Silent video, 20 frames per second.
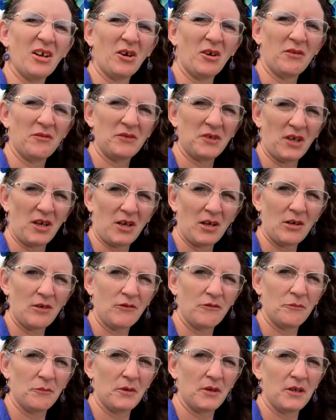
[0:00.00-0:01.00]
off,
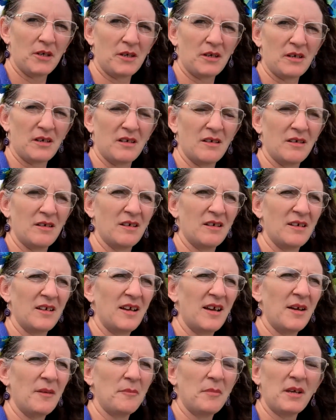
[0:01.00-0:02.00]
but
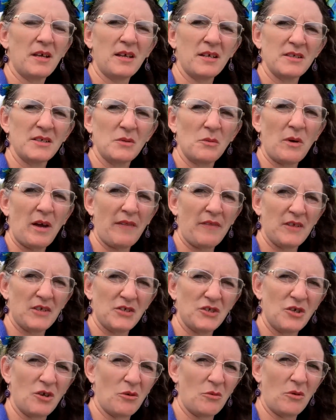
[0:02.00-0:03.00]
because the
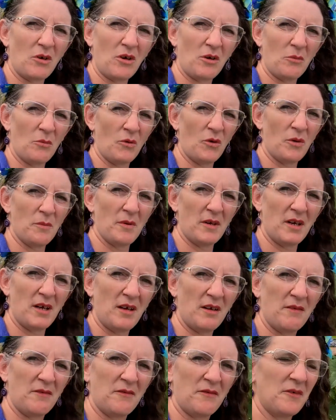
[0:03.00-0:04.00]
weather's not warm
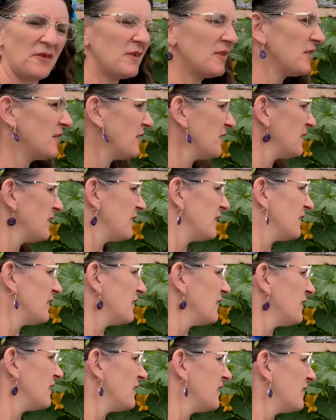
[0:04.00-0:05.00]
enough.
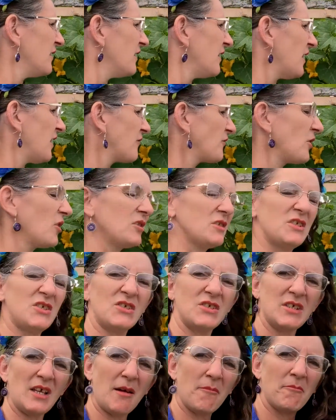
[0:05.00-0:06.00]
I've got
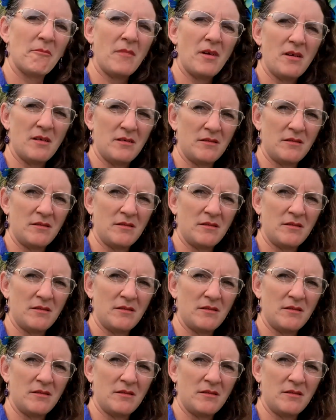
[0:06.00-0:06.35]
some